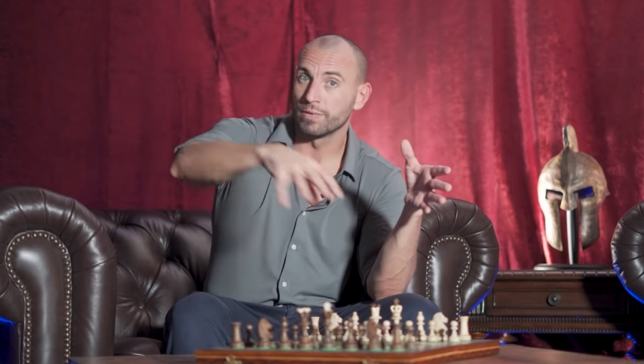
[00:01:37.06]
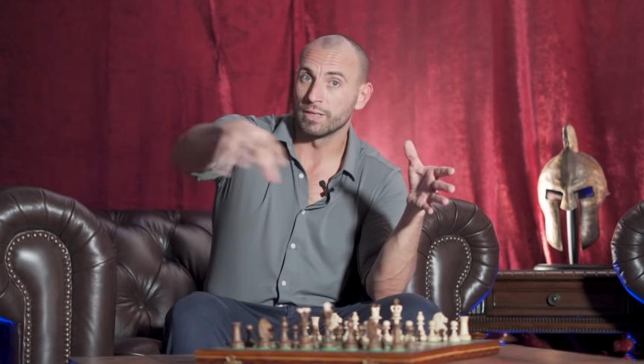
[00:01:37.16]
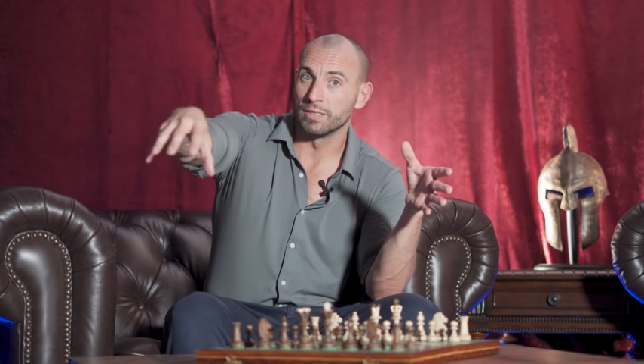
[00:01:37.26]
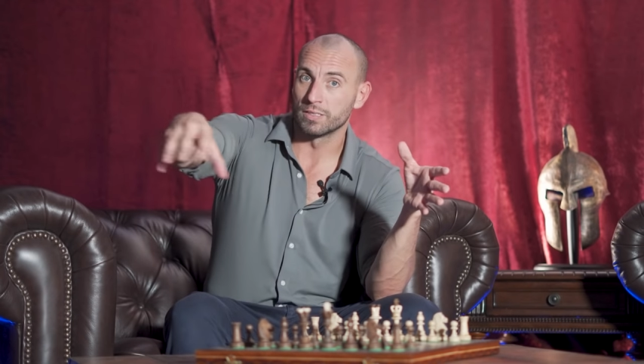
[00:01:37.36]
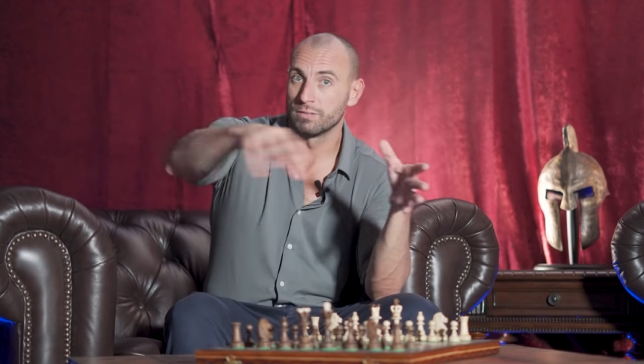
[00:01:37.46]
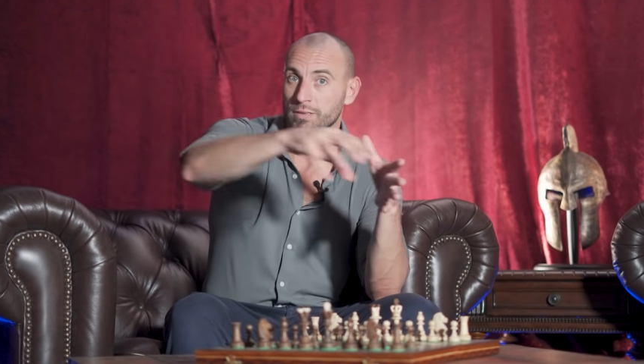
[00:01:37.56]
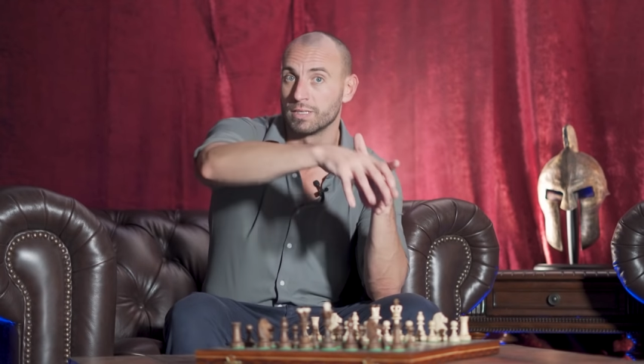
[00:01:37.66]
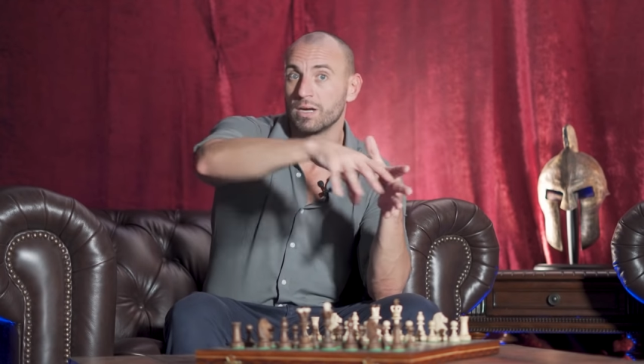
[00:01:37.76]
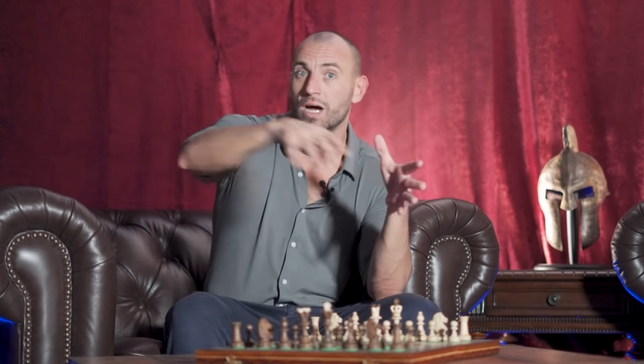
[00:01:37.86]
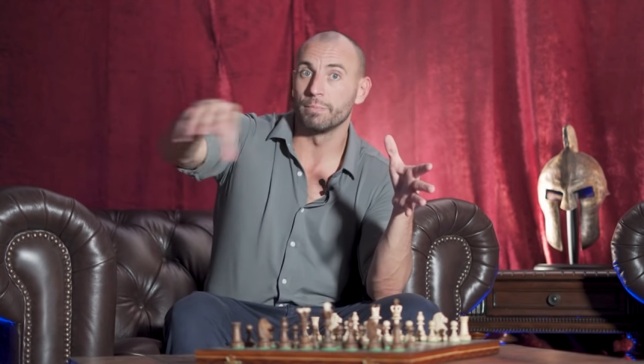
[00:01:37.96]
is the
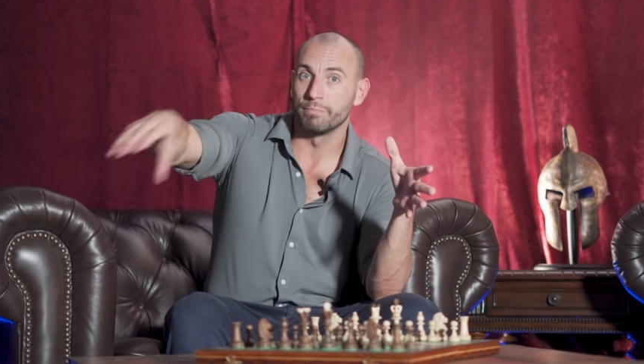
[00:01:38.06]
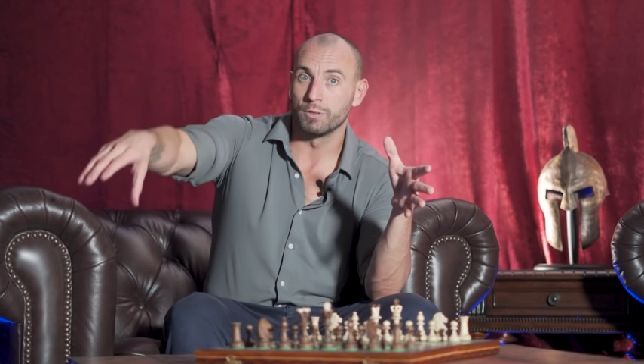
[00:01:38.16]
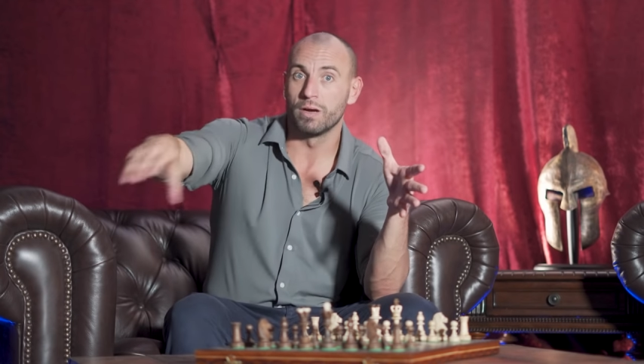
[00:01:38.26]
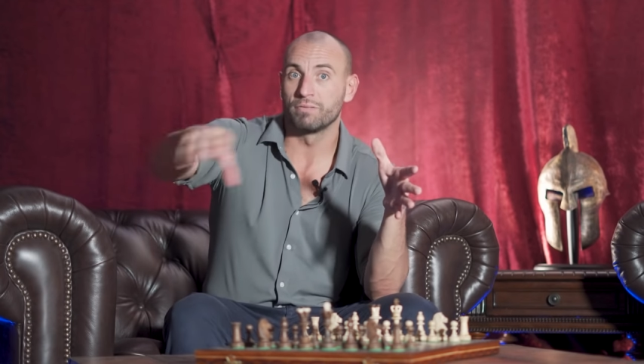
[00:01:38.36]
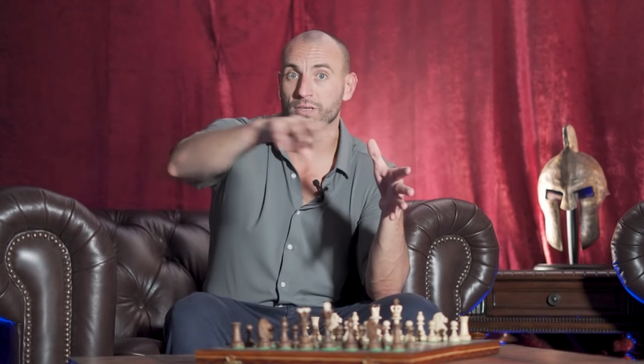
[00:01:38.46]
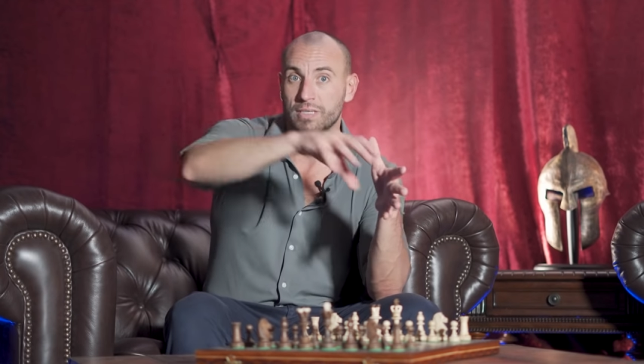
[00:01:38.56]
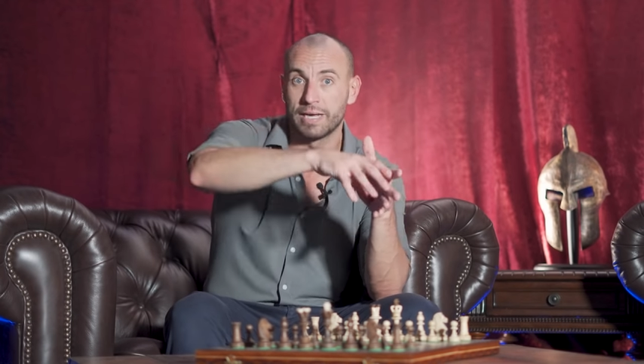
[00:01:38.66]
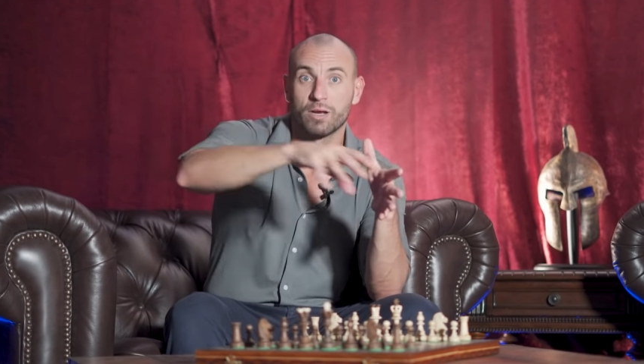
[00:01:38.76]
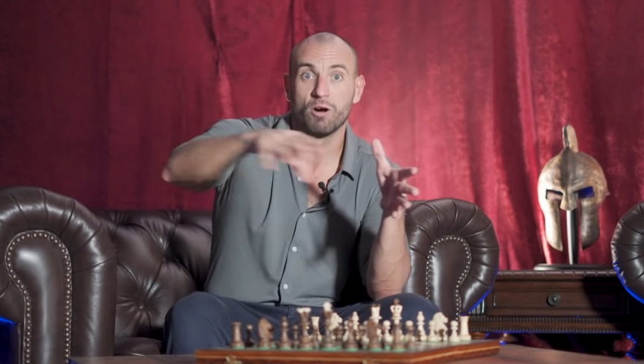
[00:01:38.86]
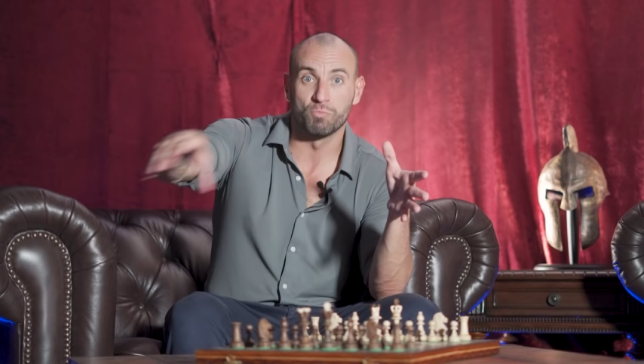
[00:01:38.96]
time you have to
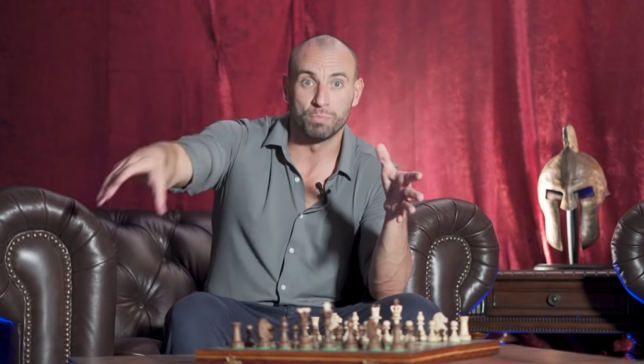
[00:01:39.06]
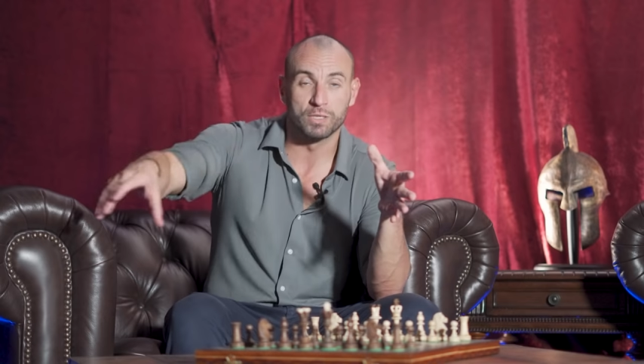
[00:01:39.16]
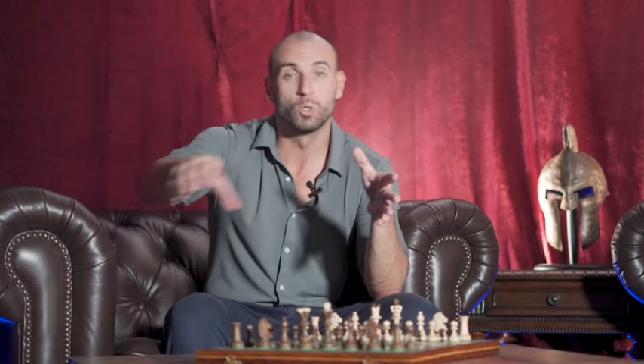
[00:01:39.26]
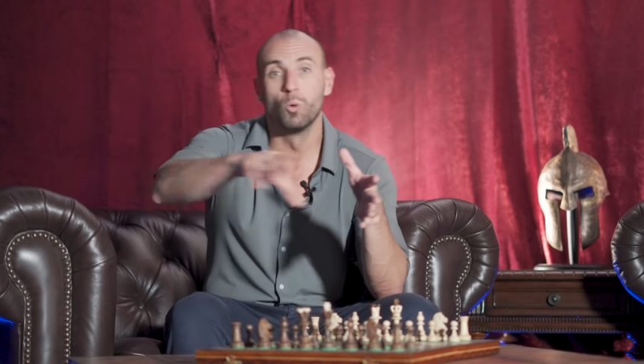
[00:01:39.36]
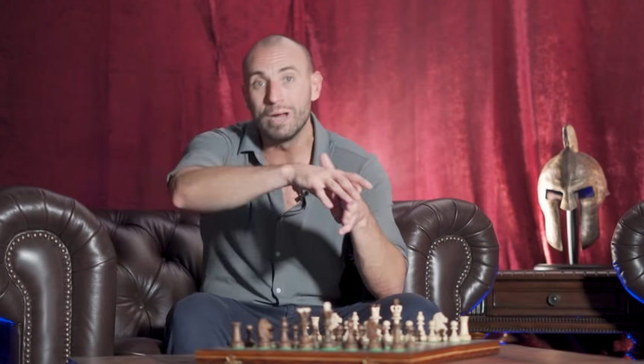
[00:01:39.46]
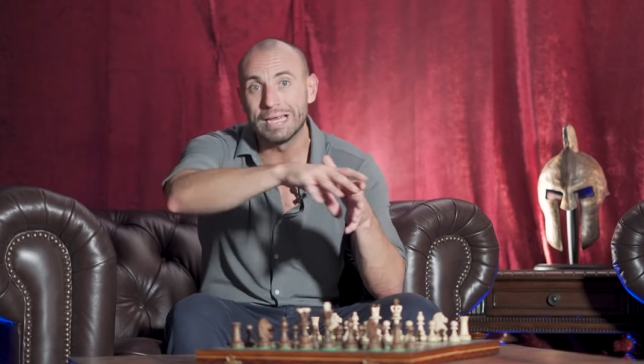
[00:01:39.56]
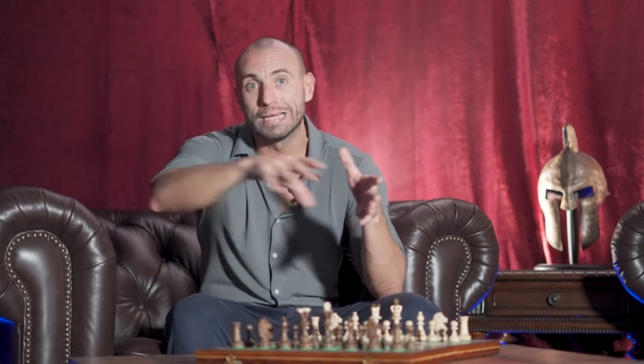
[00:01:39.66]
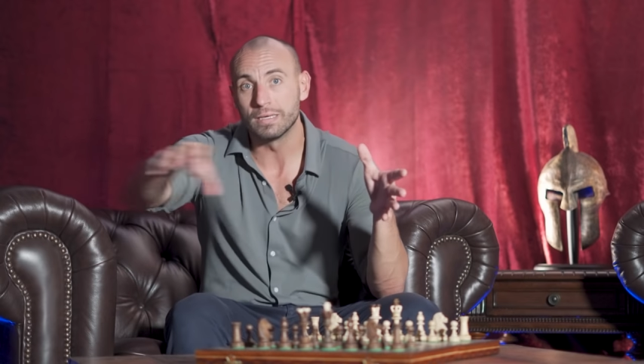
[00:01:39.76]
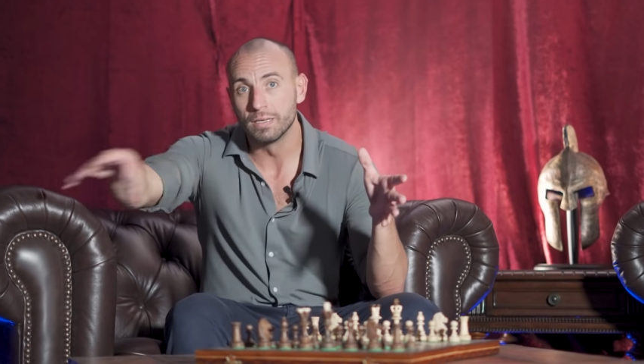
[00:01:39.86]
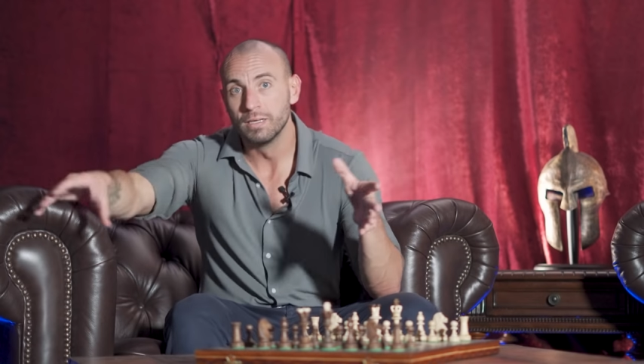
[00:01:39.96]
take off
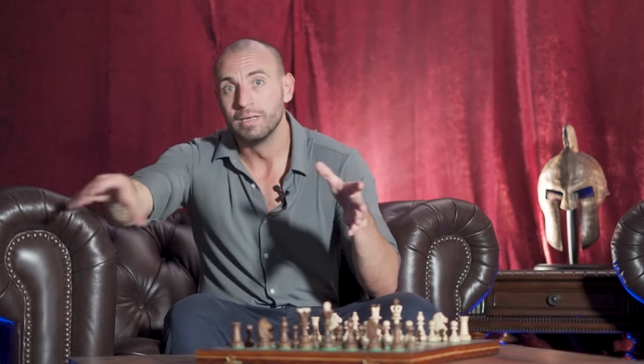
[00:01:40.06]
between